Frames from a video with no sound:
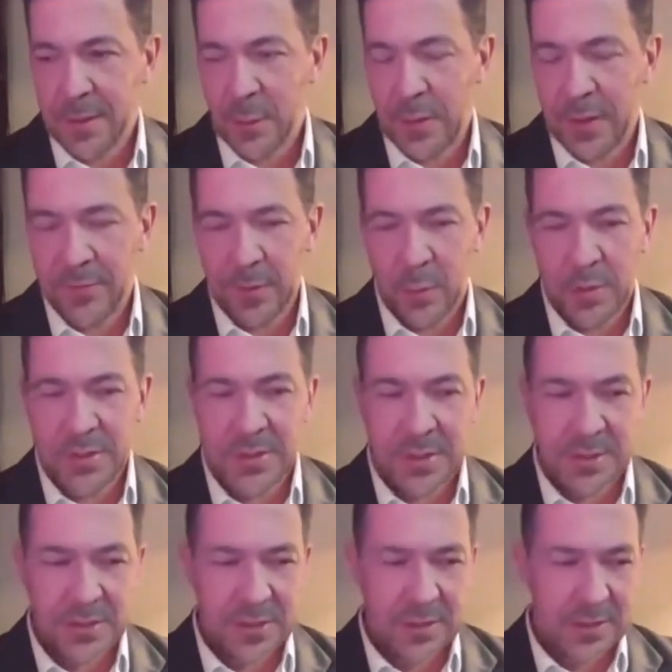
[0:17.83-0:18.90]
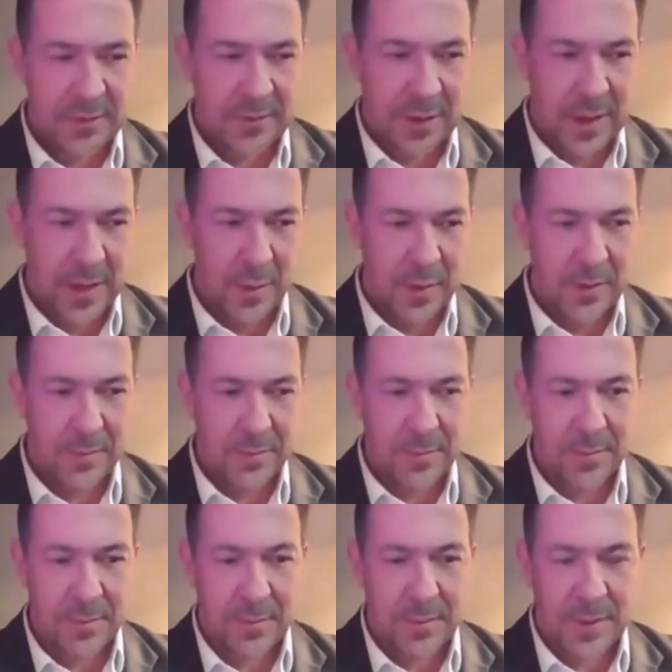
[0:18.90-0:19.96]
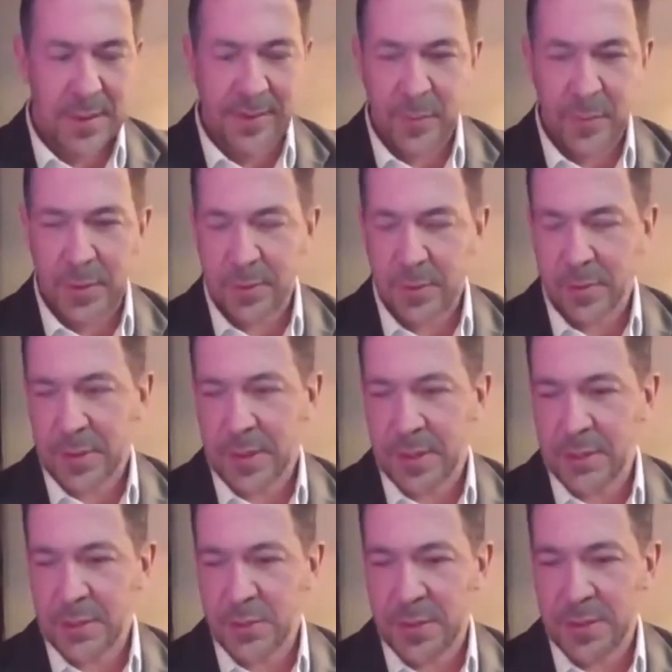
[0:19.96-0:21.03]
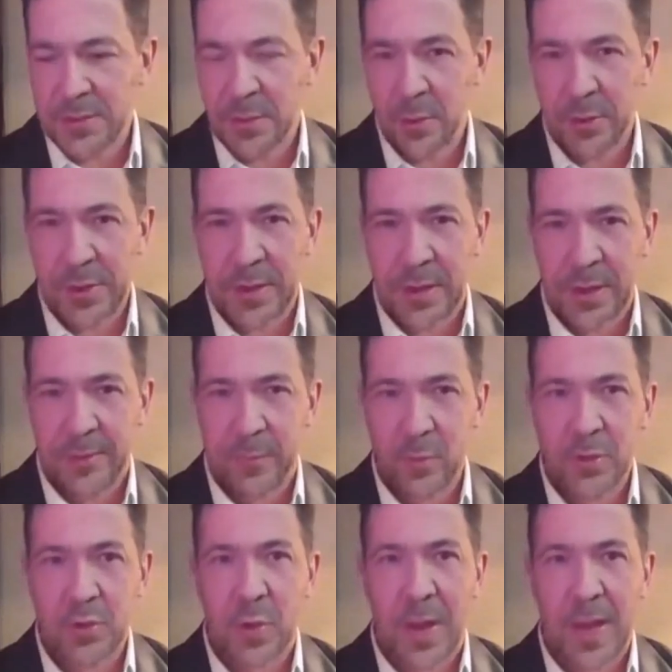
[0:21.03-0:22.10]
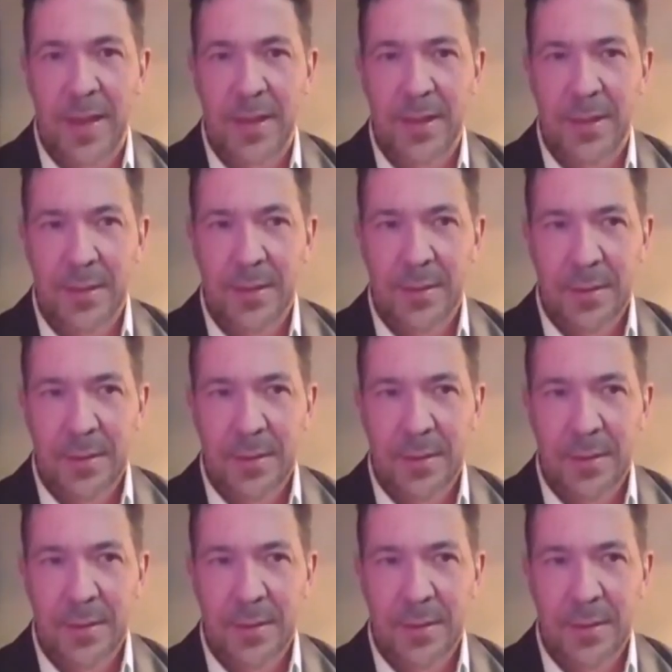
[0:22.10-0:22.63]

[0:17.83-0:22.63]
And we have no intention of allowing the government or the country to go down a leftward track